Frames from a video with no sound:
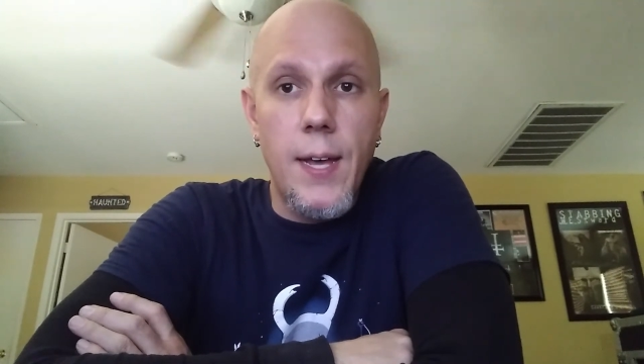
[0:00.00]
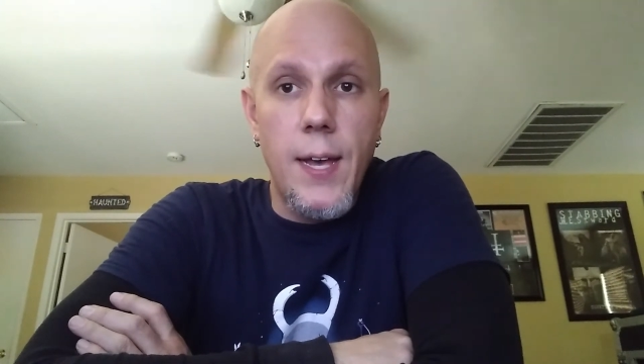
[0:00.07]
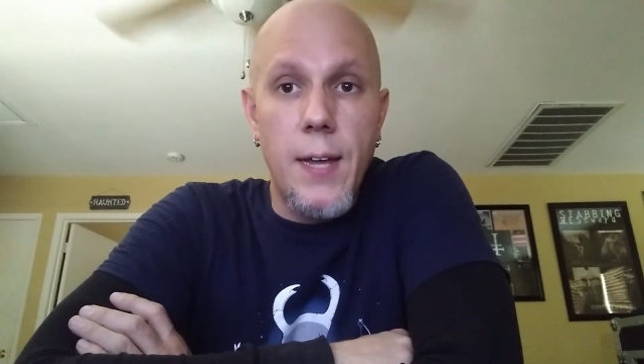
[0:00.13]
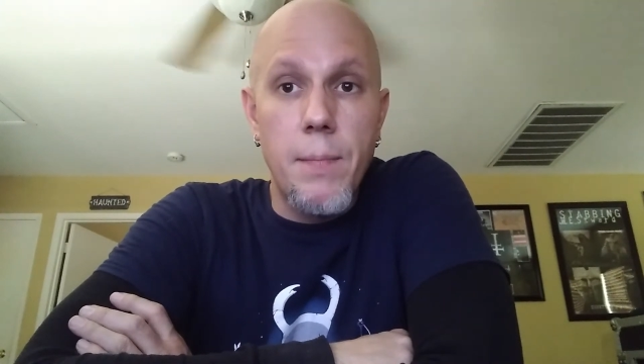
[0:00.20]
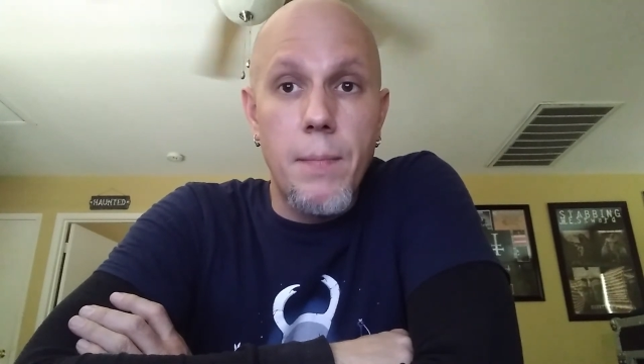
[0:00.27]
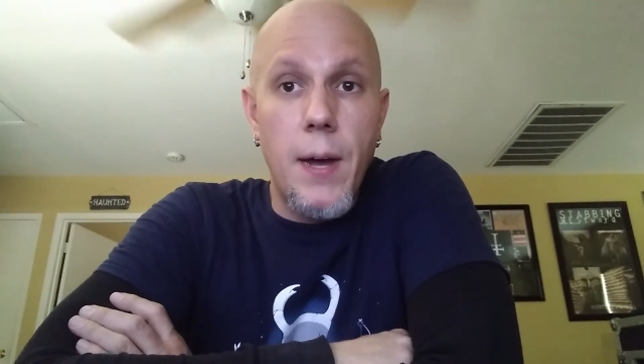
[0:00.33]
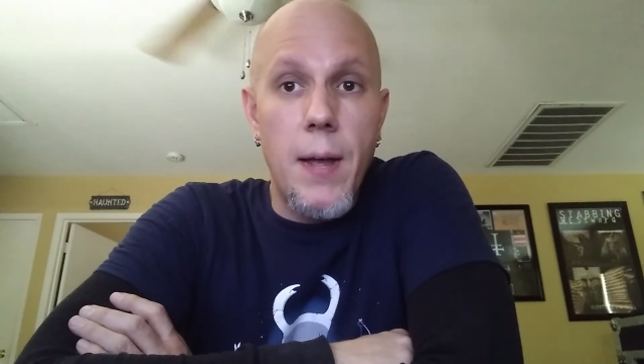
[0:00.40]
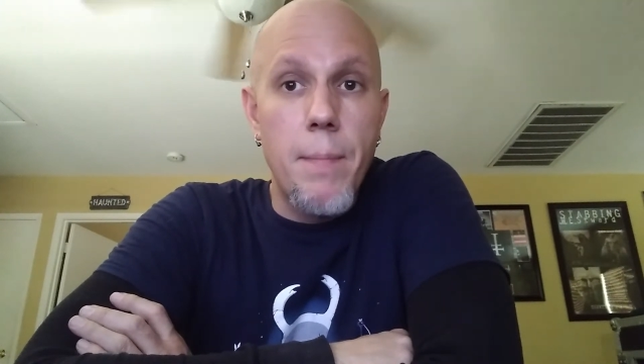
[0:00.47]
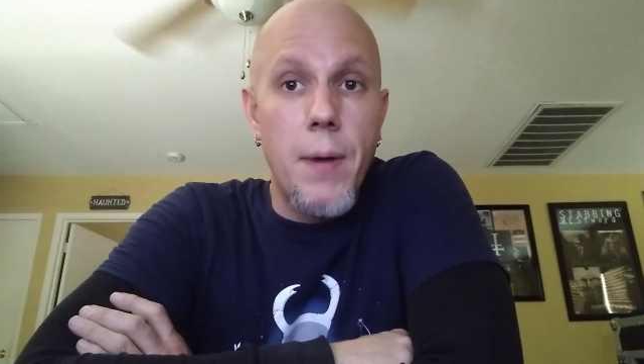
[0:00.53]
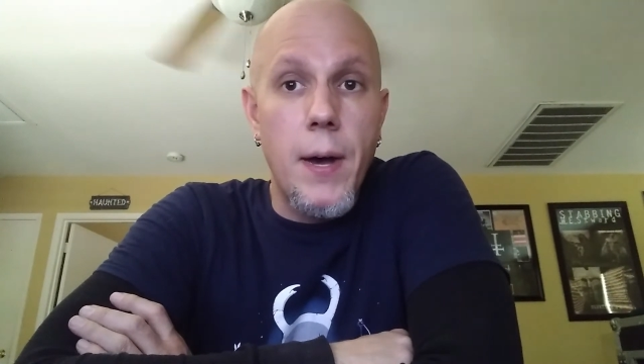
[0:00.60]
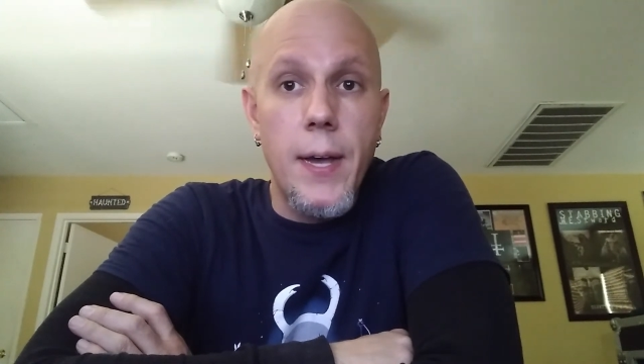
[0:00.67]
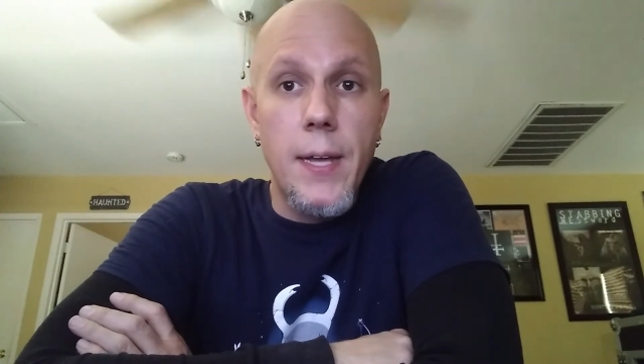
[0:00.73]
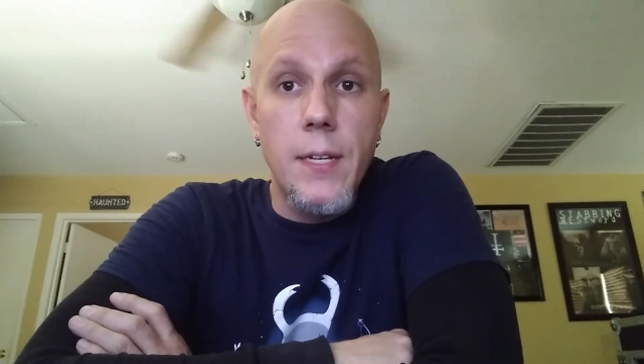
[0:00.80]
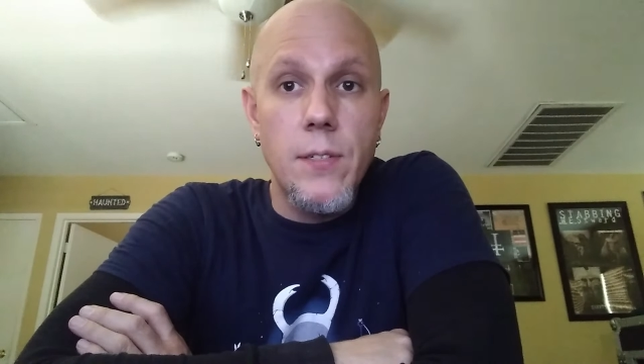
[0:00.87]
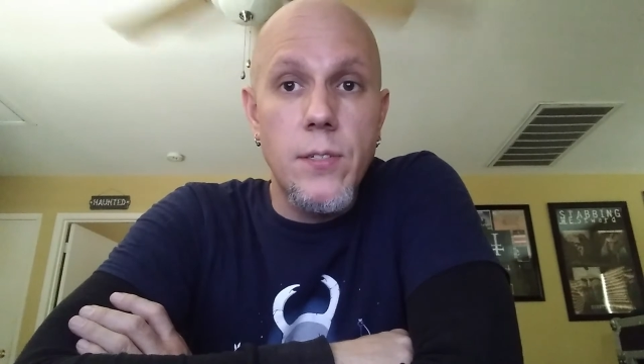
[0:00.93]
and my
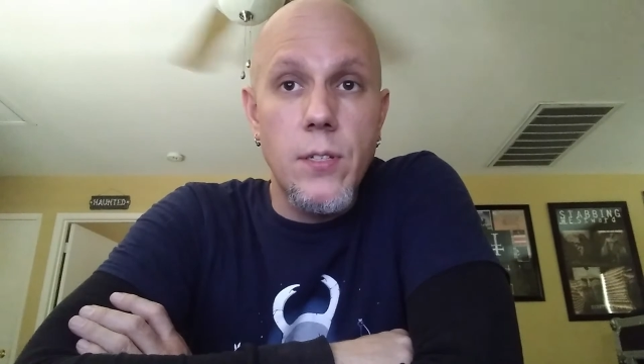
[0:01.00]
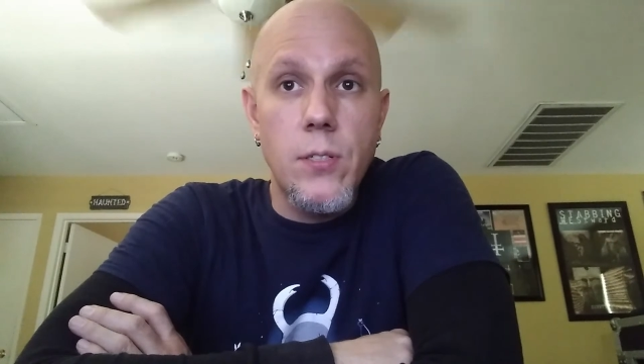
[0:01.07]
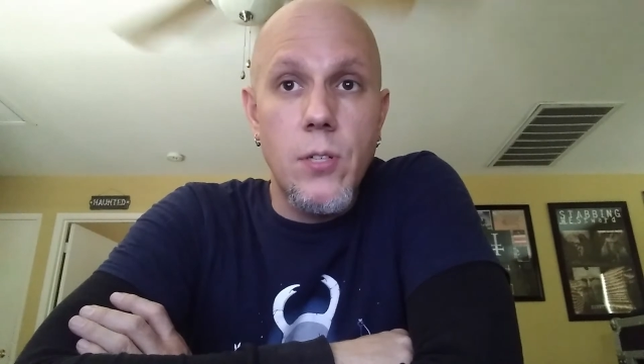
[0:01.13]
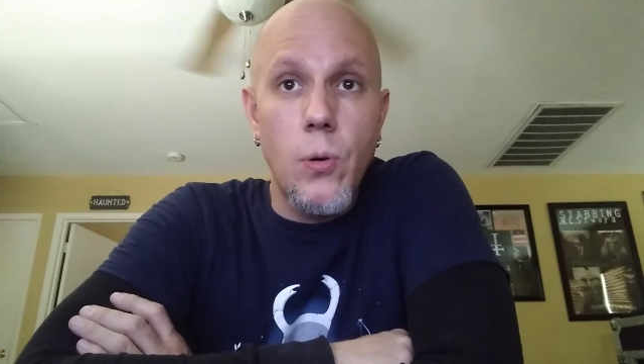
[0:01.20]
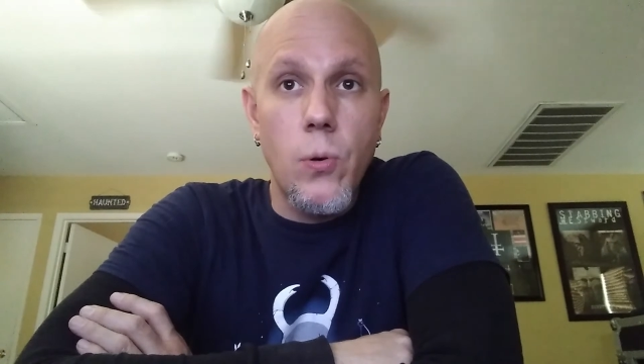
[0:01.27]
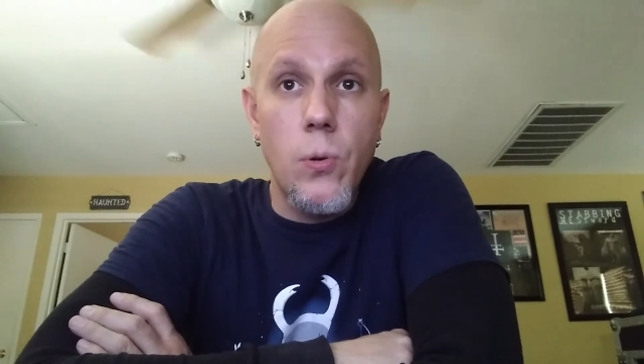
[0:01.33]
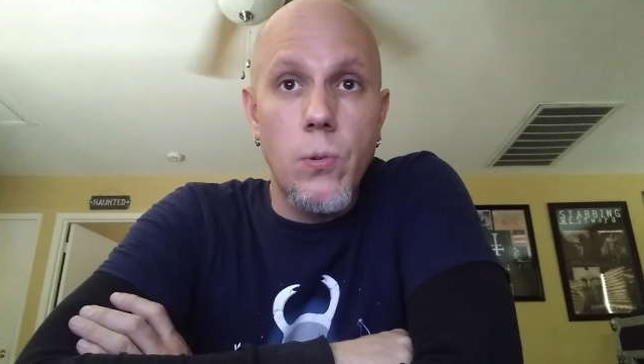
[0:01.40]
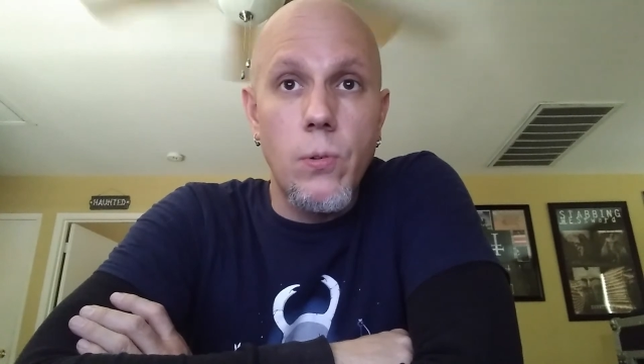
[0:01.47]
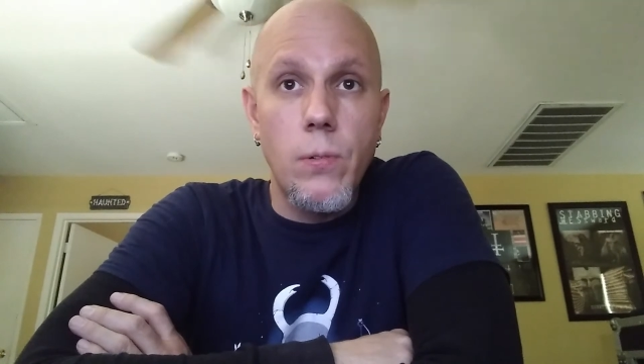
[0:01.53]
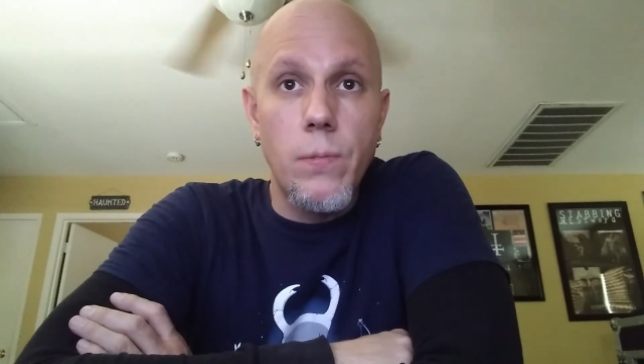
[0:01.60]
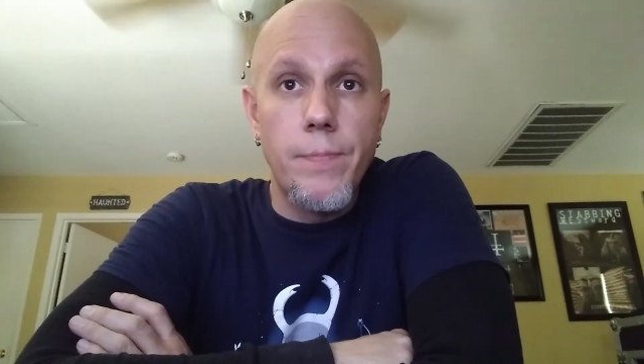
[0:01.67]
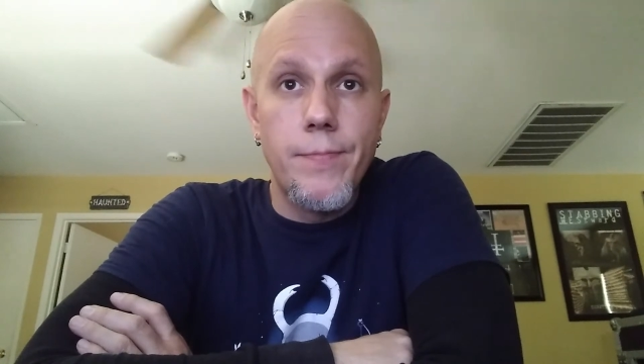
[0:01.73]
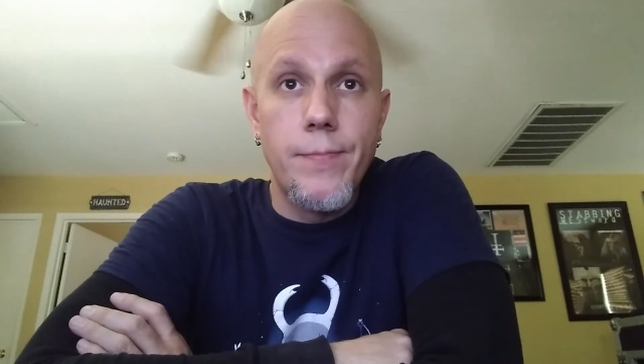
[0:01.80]
mind is a total